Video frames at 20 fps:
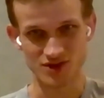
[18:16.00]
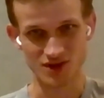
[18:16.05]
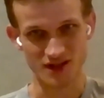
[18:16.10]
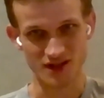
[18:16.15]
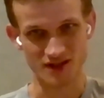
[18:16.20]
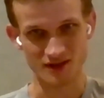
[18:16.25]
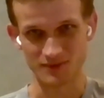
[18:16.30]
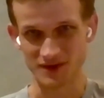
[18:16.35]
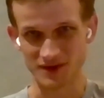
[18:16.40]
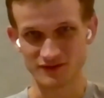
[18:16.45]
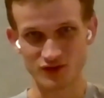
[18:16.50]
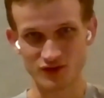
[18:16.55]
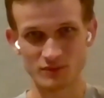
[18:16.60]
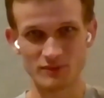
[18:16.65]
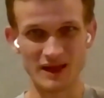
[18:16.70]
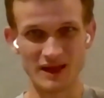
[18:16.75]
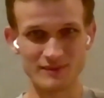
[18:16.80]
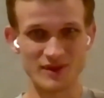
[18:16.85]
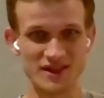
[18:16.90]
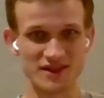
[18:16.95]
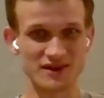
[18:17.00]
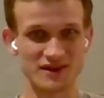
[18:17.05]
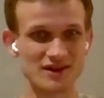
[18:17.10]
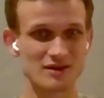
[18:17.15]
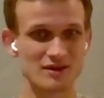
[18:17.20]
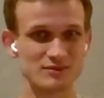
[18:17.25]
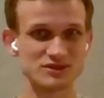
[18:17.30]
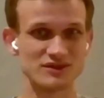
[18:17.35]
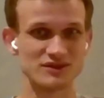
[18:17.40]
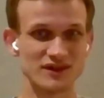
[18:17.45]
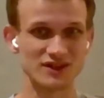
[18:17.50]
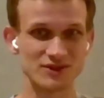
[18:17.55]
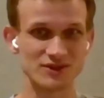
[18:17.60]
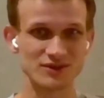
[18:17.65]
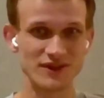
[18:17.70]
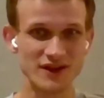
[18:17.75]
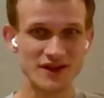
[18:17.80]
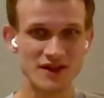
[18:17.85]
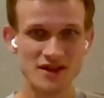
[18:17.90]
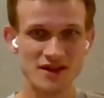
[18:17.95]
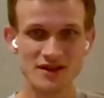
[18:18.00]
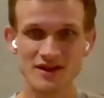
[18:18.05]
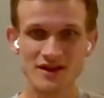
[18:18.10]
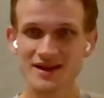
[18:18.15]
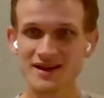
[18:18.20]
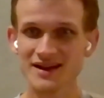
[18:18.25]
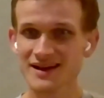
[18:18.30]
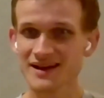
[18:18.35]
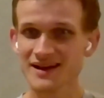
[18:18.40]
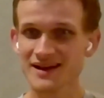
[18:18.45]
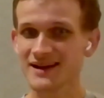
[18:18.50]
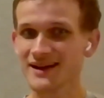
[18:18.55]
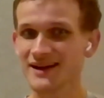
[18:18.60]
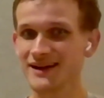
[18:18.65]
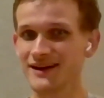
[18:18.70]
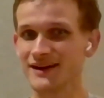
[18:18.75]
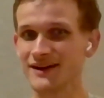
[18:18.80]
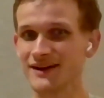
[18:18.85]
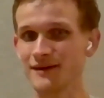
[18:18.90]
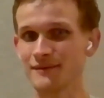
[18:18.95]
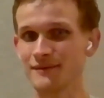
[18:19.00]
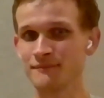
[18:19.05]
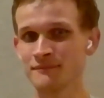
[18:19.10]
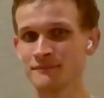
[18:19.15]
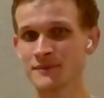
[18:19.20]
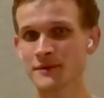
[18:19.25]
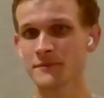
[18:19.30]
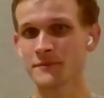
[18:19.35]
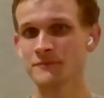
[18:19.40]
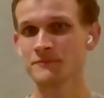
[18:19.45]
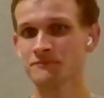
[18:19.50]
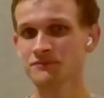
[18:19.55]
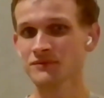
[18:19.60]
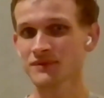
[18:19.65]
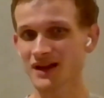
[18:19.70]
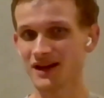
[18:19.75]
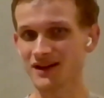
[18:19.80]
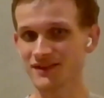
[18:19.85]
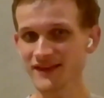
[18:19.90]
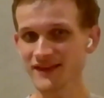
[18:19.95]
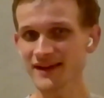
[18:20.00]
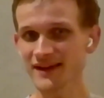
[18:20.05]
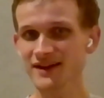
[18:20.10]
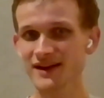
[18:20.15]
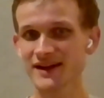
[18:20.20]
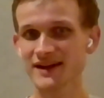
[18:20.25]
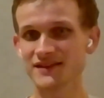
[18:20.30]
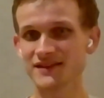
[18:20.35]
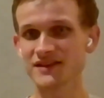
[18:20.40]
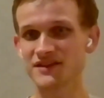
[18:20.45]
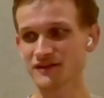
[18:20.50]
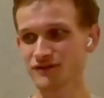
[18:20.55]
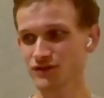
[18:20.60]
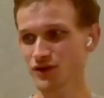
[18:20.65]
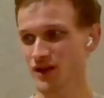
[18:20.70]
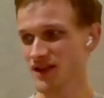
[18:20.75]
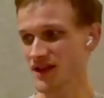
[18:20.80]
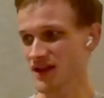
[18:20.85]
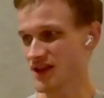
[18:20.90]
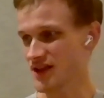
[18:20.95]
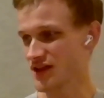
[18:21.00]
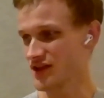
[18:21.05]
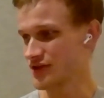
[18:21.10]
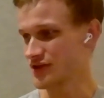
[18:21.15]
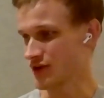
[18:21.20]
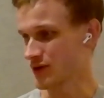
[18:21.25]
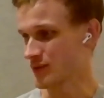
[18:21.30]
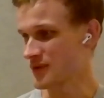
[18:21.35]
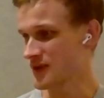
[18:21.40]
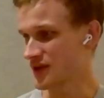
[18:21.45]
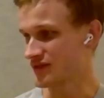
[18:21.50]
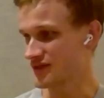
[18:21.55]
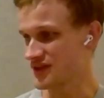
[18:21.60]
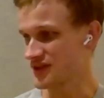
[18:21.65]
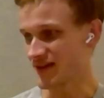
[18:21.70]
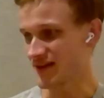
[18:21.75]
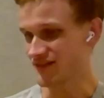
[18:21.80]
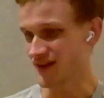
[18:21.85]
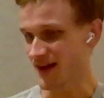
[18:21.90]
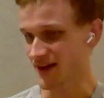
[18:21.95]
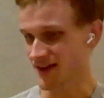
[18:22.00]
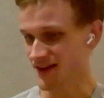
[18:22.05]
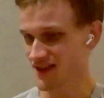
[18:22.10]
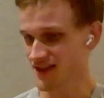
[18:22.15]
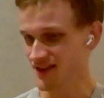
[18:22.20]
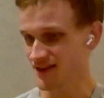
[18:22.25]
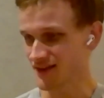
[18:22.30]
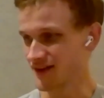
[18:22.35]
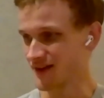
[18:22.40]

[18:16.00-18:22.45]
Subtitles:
something for payments and a couple of other things? I think the differences in terms of DevX,